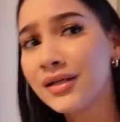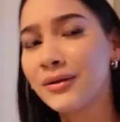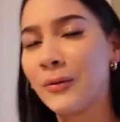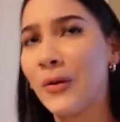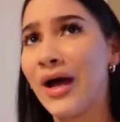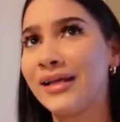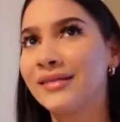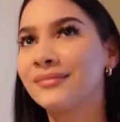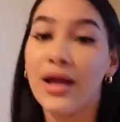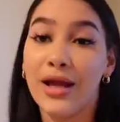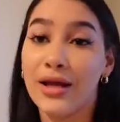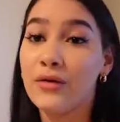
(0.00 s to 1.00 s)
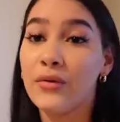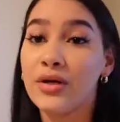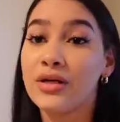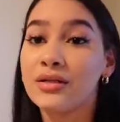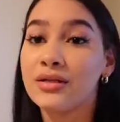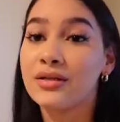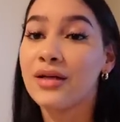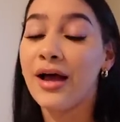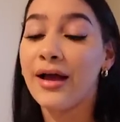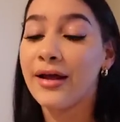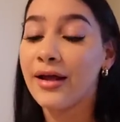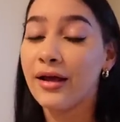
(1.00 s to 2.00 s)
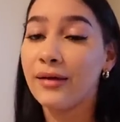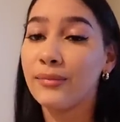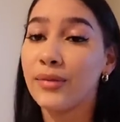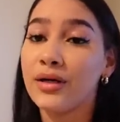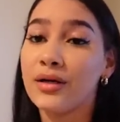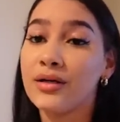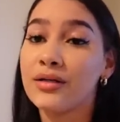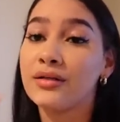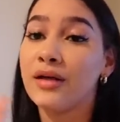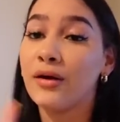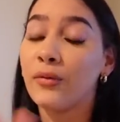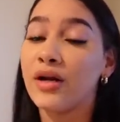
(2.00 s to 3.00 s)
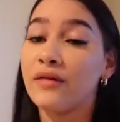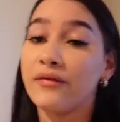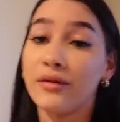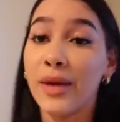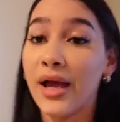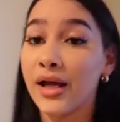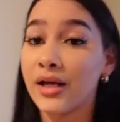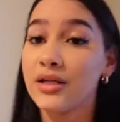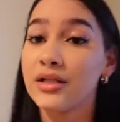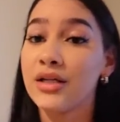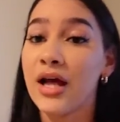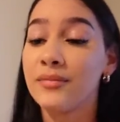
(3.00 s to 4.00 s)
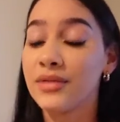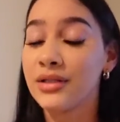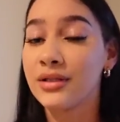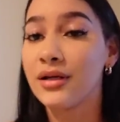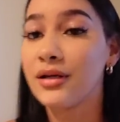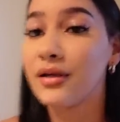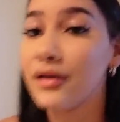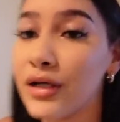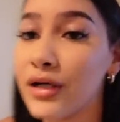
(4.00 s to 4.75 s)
why? Anyways, I am done waiting for the package. I'm just gonna